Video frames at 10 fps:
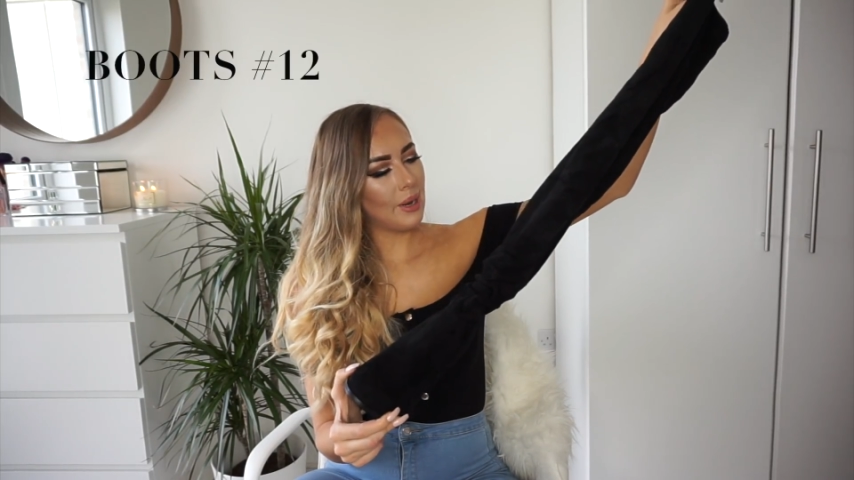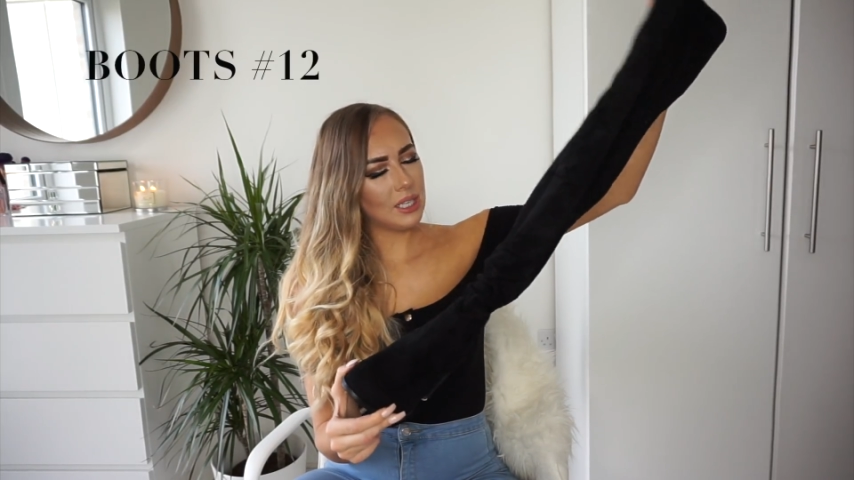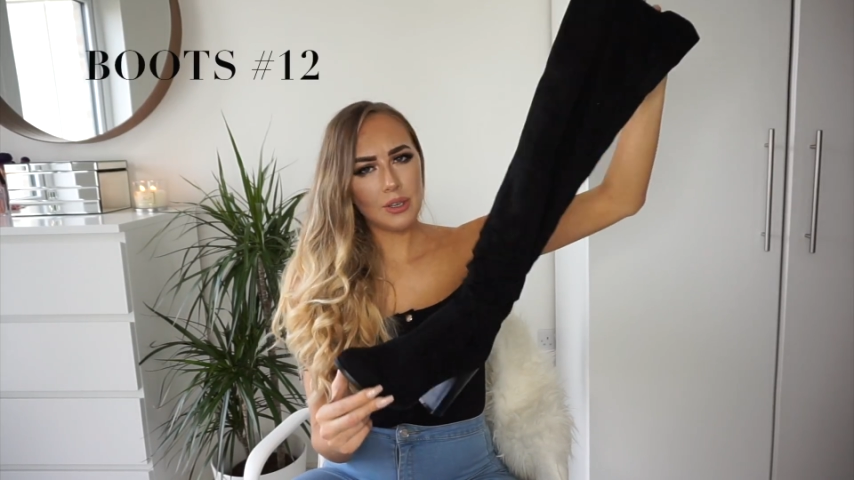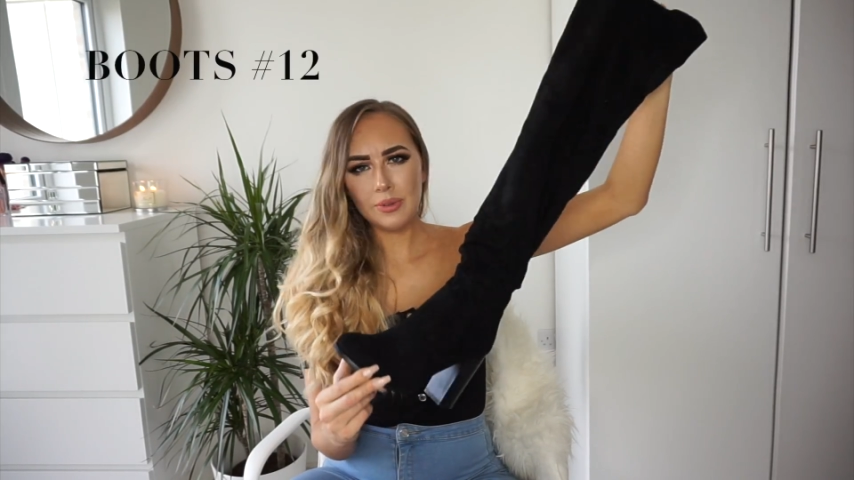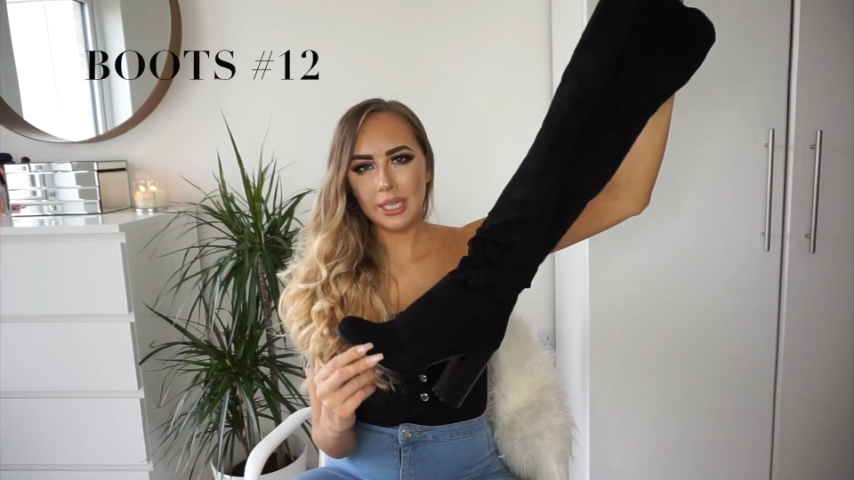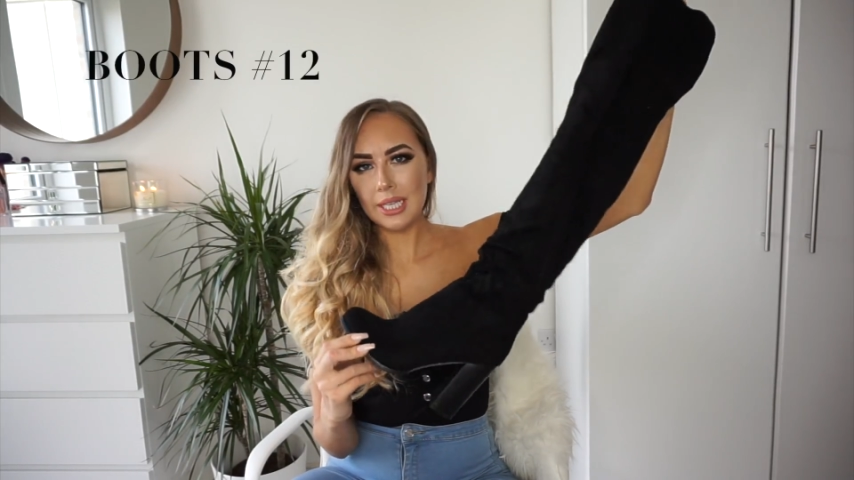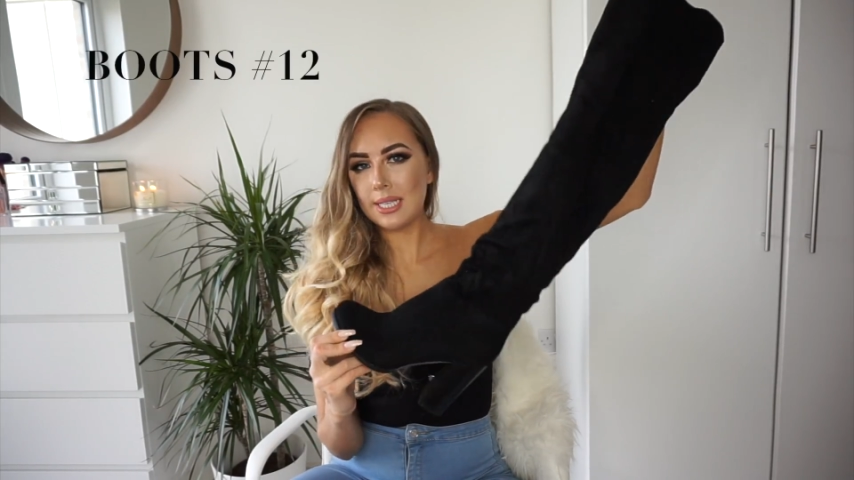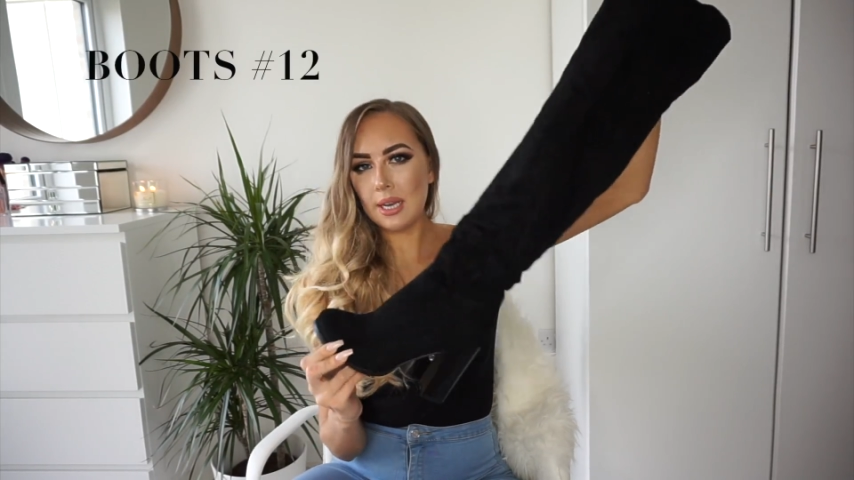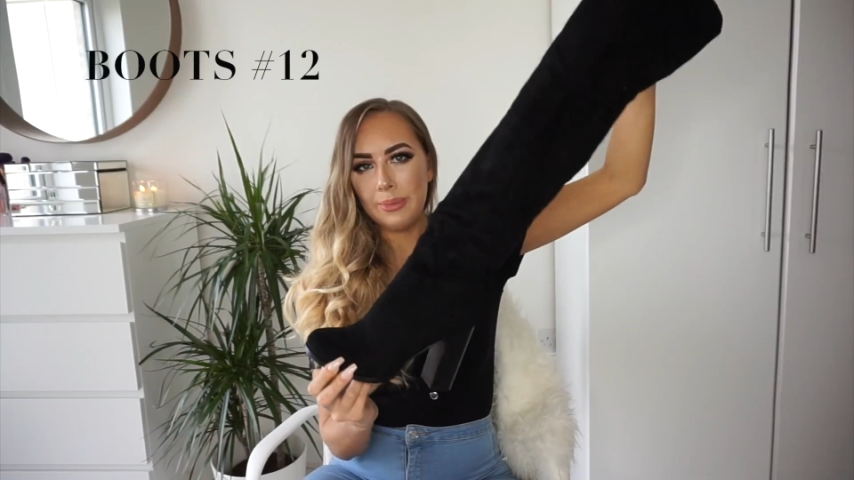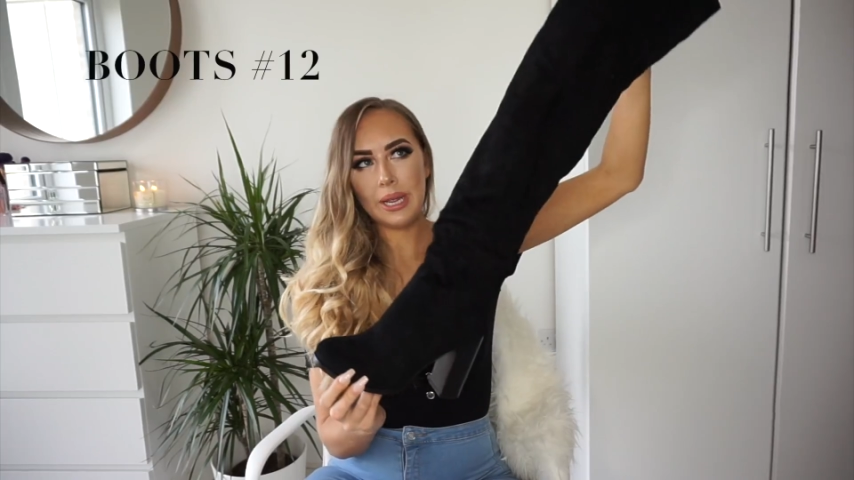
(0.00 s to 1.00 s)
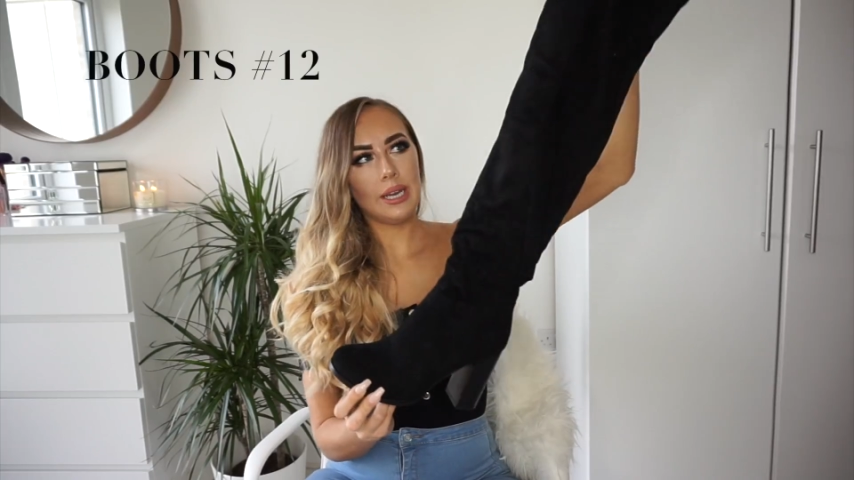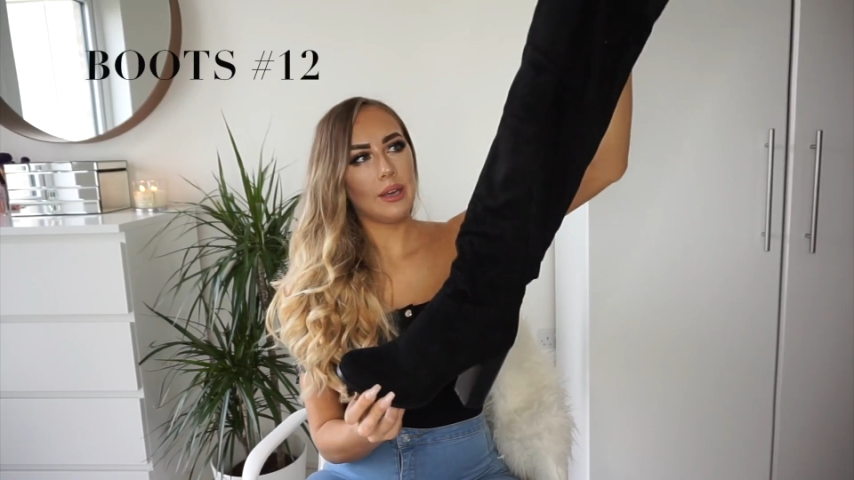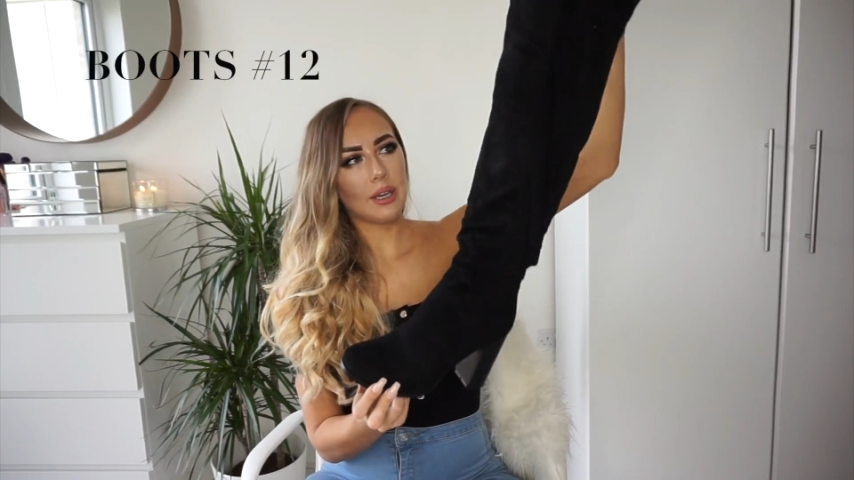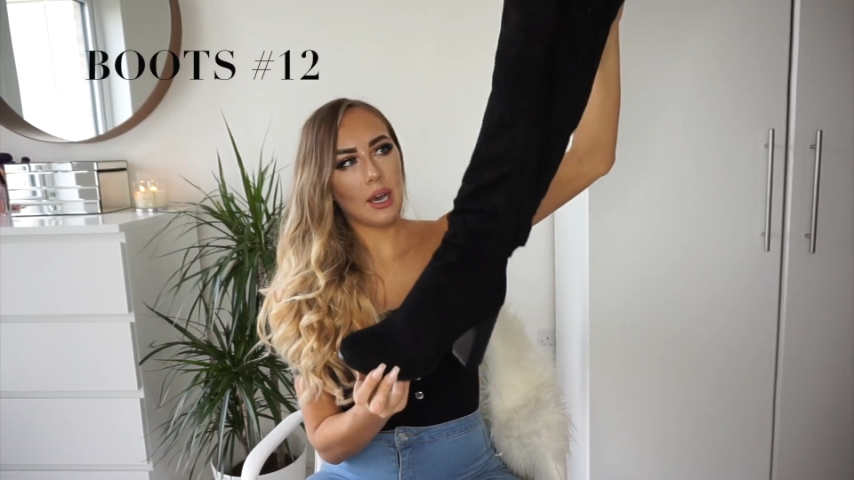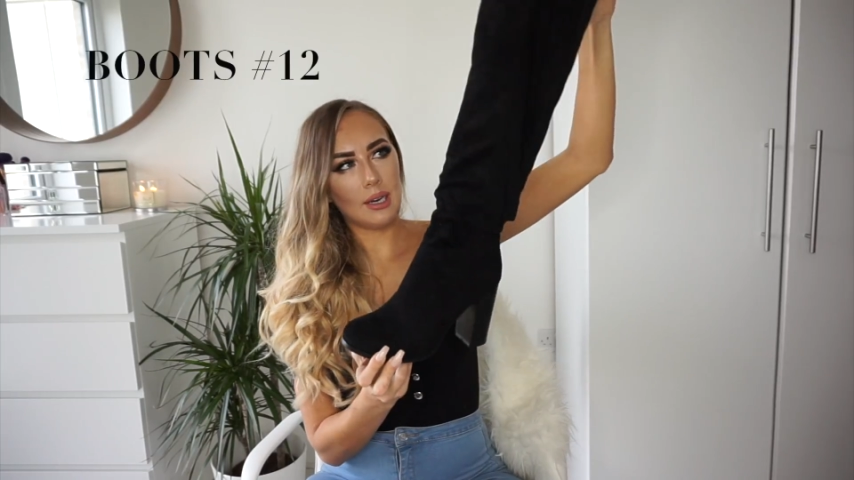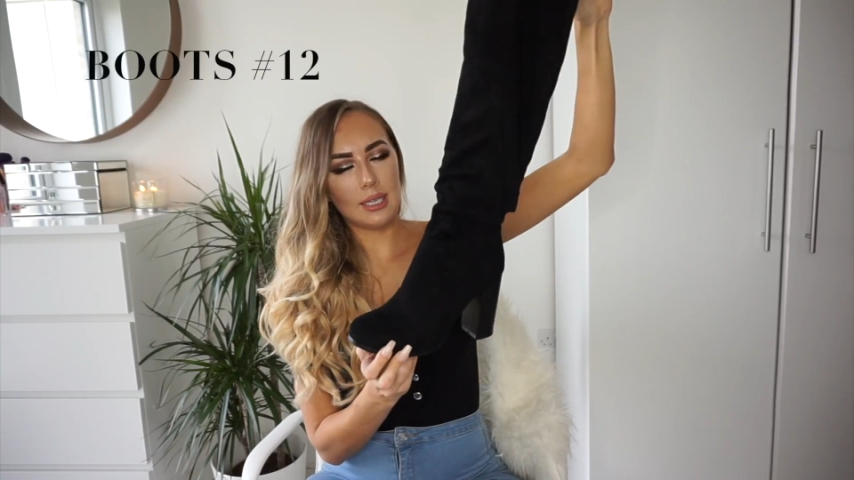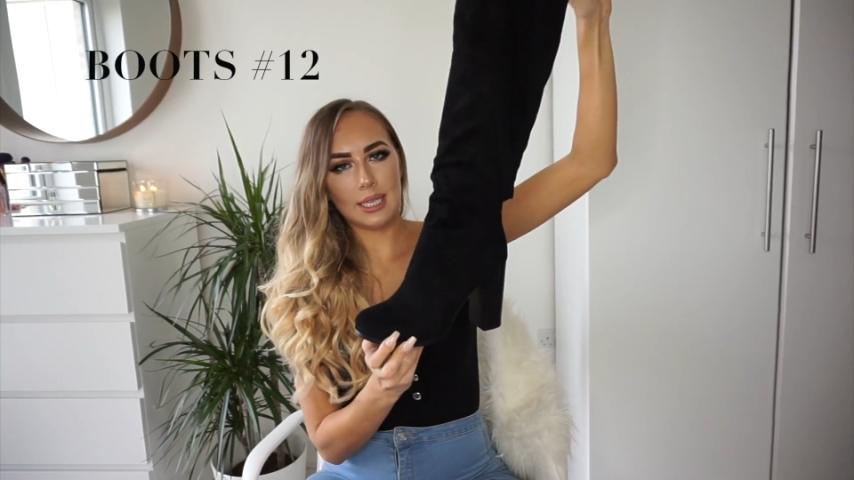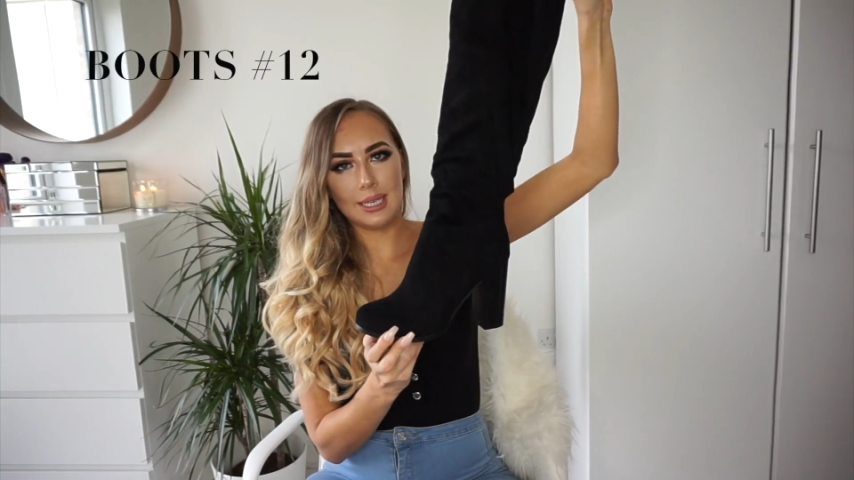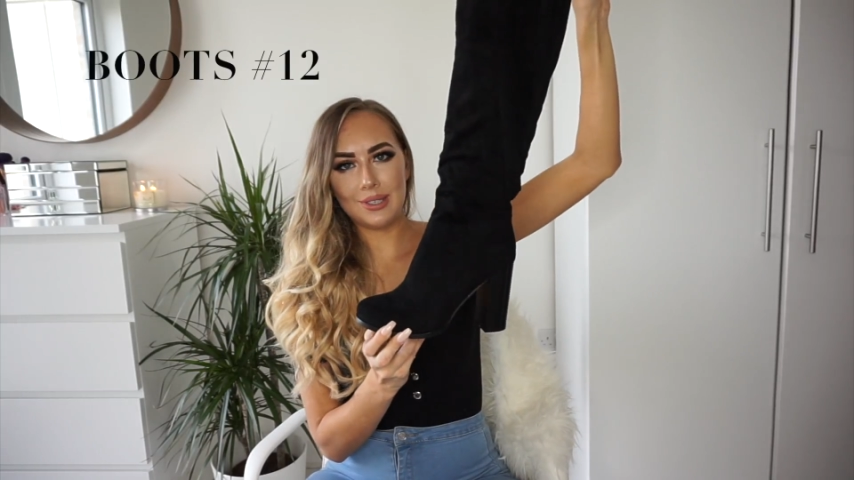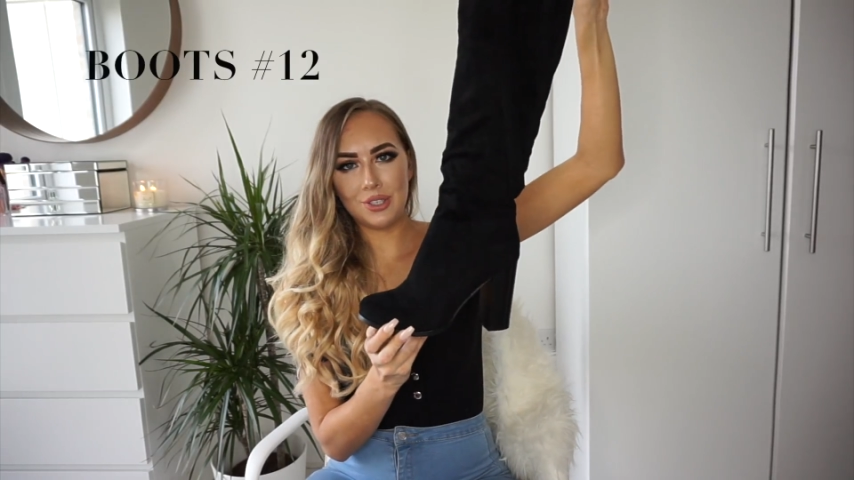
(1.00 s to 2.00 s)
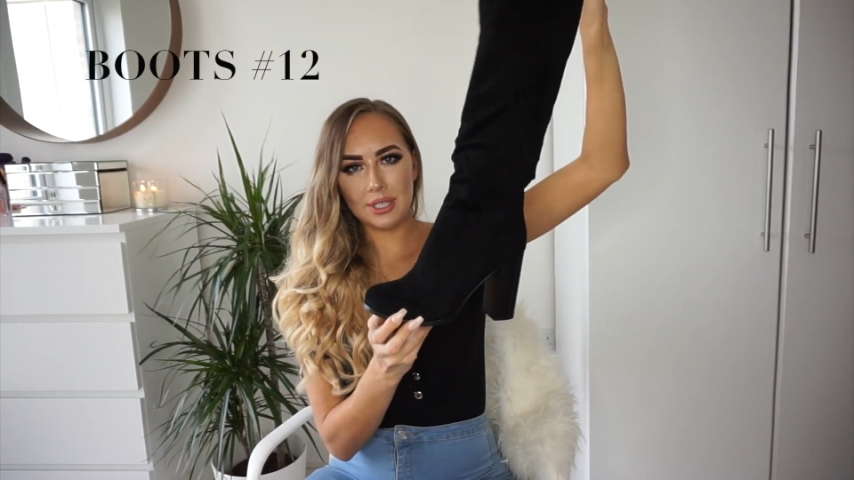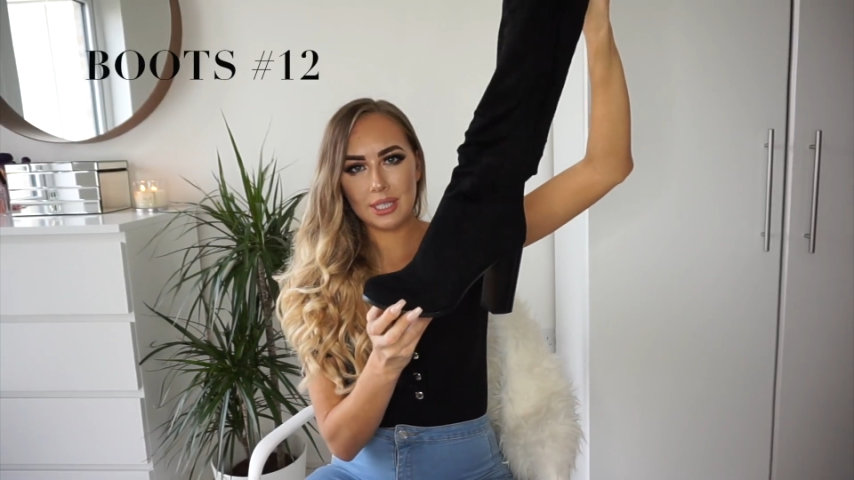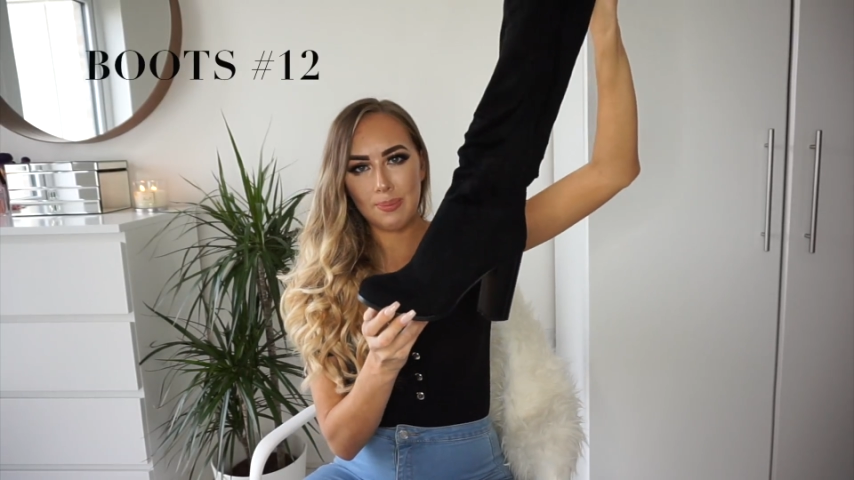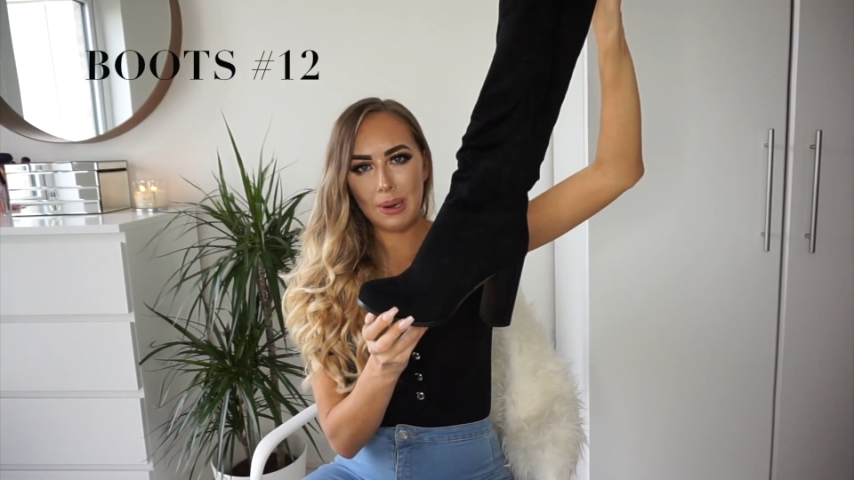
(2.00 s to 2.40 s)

I don't think these come in any other colours, it is just the